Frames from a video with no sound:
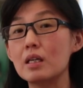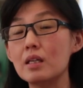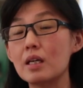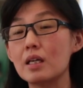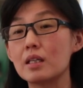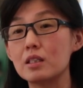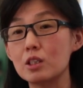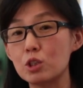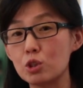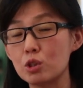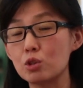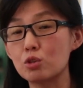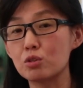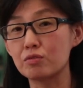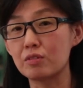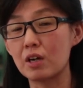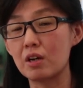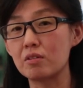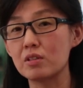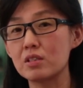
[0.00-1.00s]
in addition
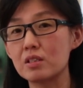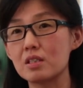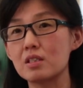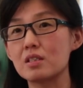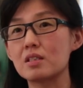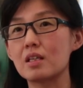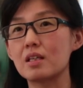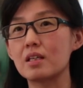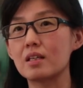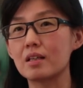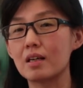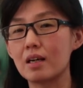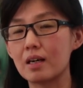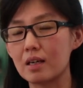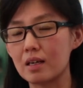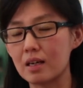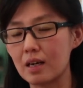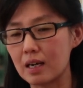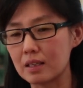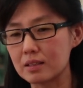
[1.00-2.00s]
to viruses and
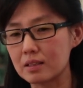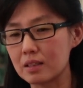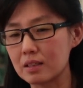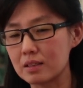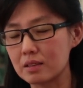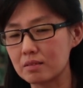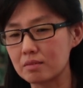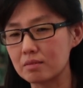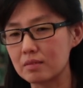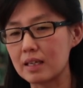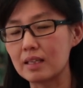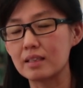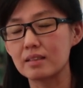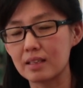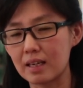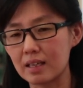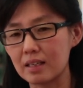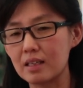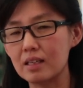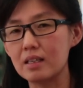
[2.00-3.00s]
other
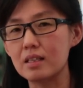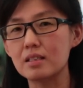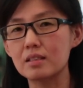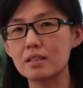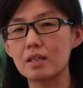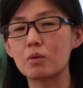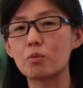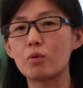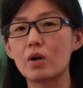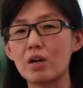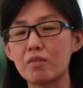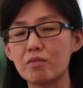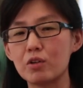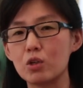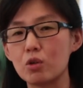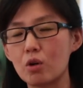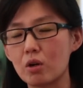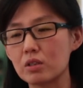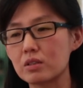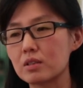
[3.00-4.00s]
and dengue and
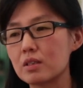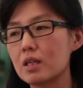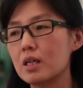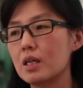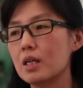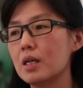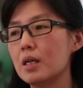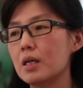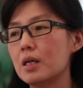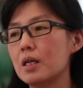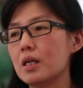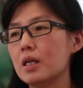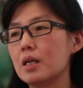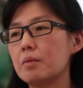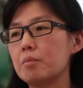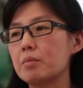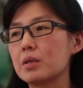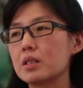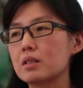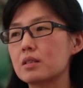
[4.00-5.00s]
whatever not.
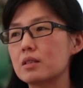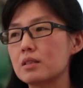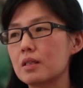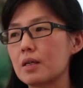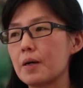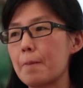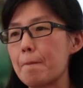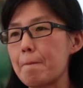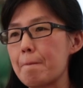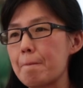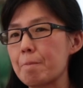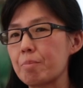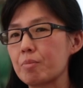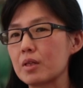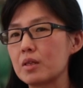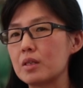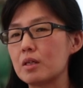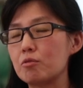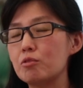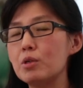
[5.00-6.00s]
Because
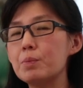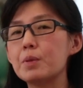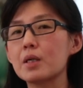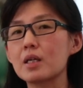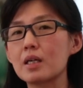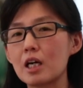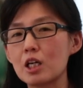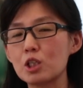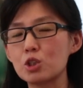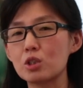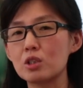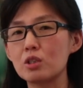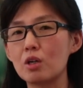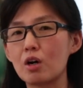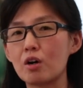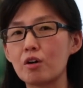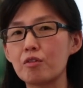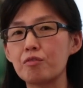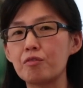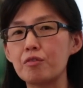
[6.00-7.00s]
the repercussion
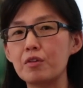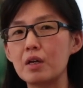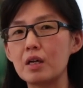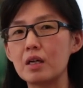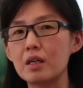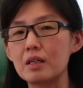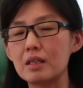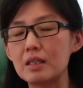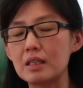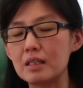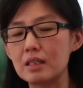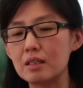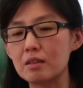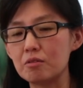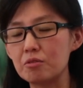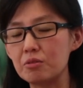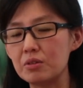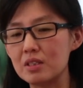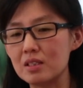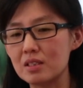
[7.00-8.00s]
of
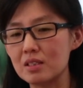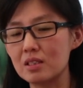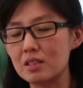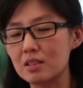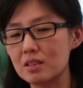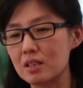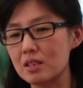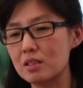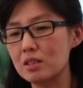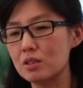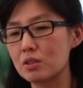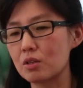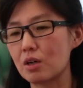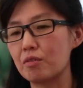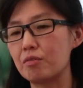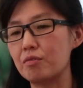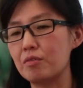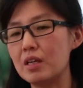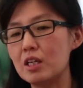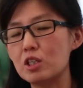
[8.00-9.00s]
resistance
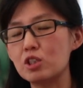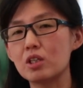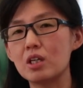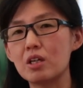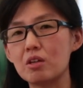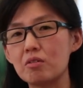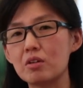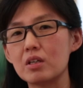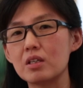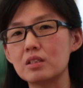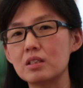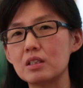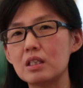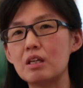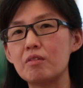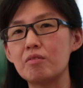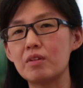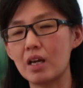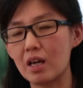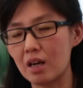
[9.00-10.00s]
of each areas,
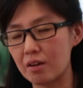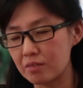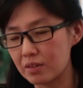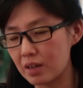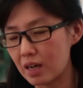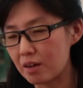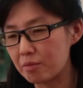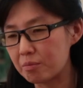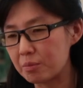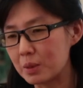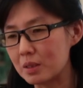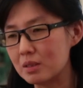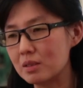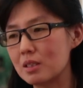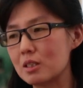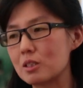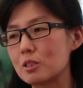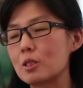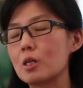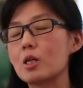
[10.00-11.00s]
if it ever
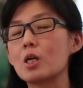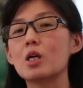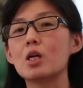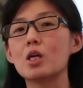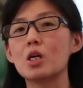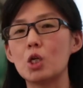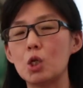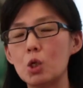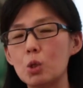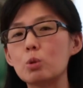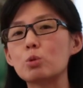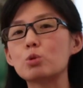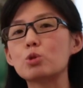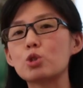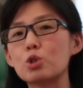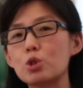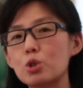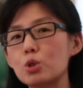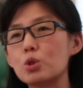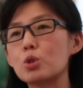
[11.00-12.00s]
happens, is
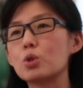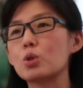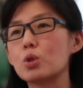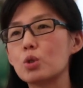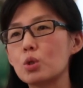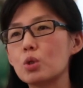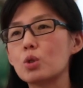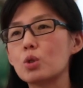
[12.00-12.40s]
huge